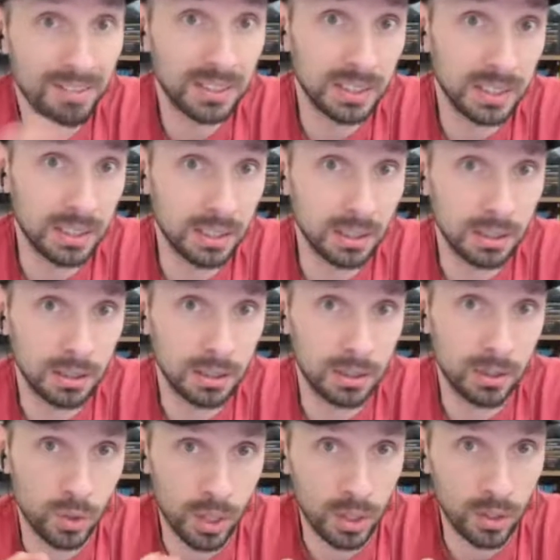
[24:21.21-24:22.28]
seen the
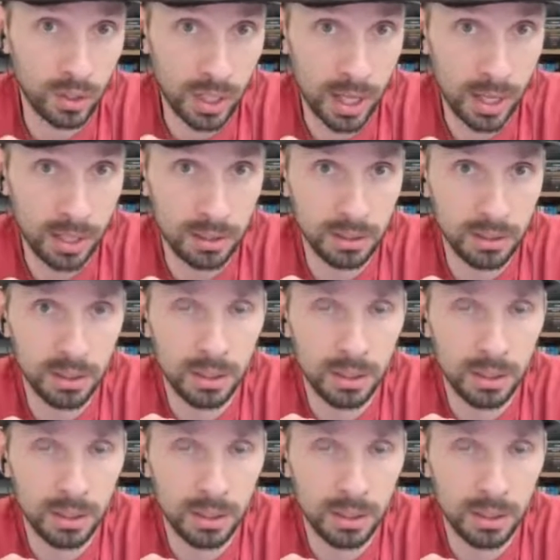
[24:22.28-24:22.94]
trailer yet,